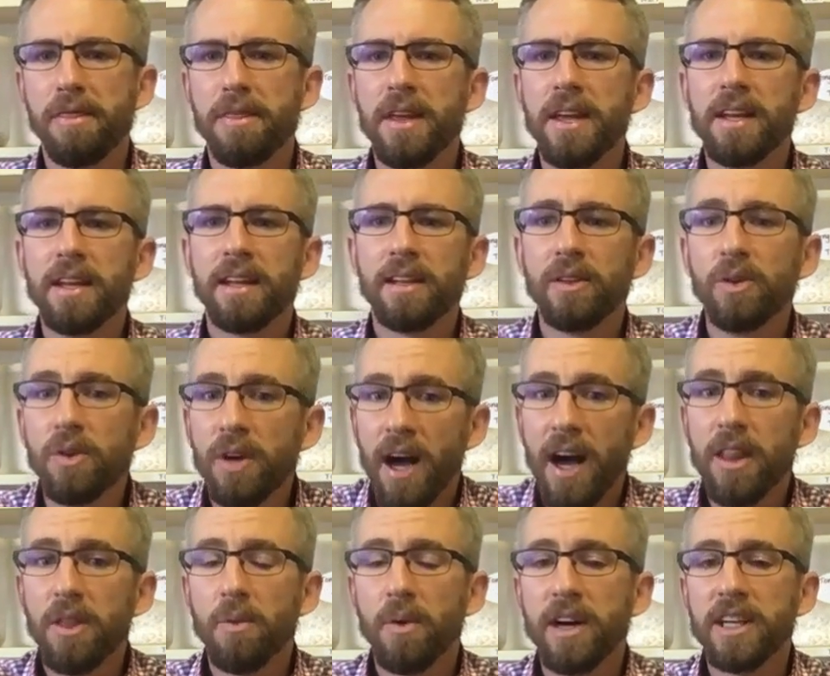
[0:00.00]
thin and look
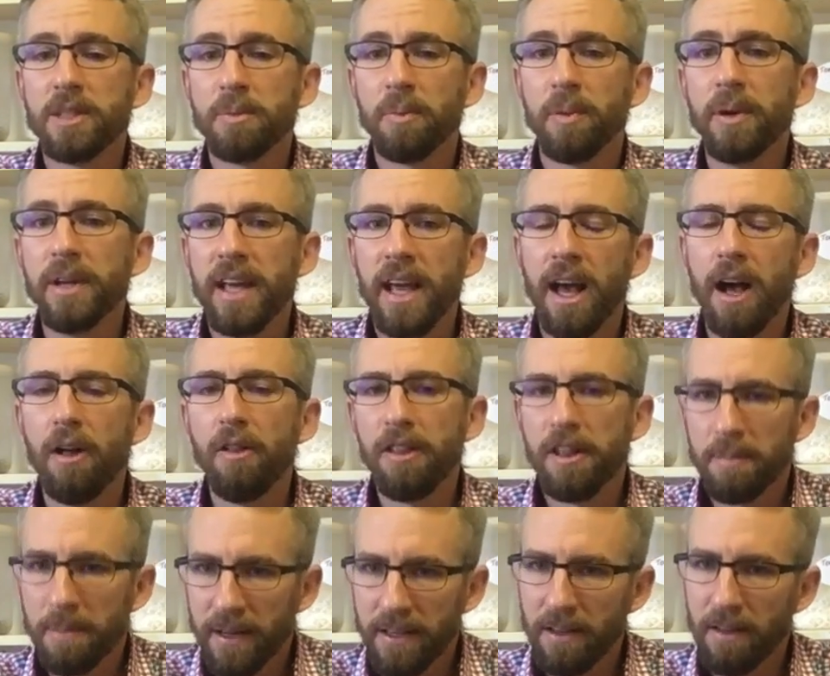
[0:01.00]
otherwise pretty healthy,
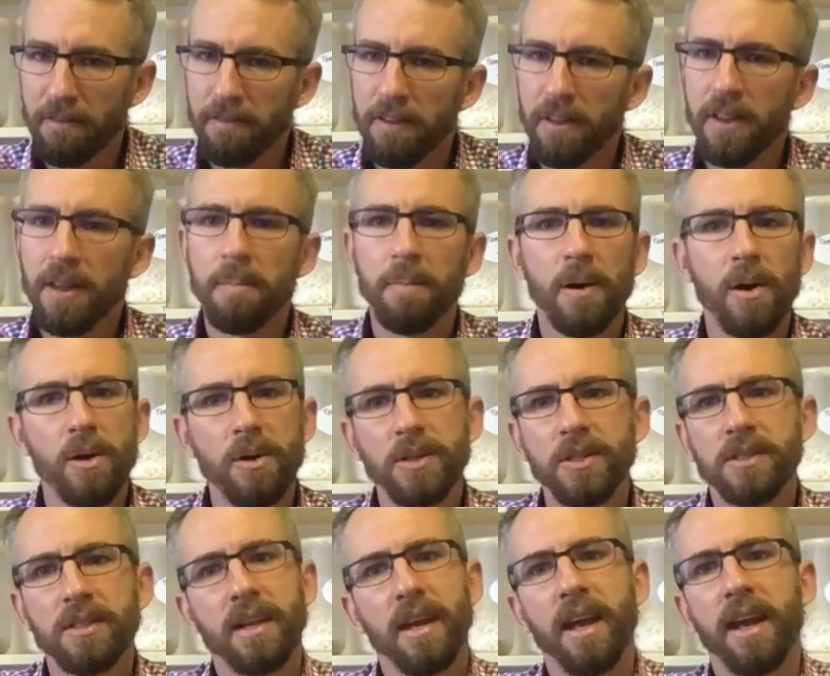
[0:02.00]
but you feel their
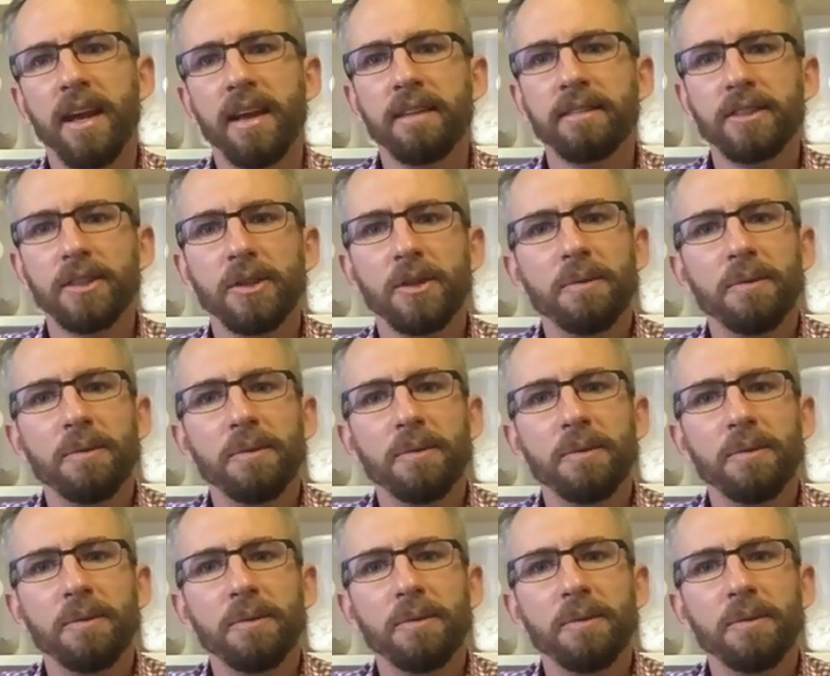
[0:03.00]
pulse and,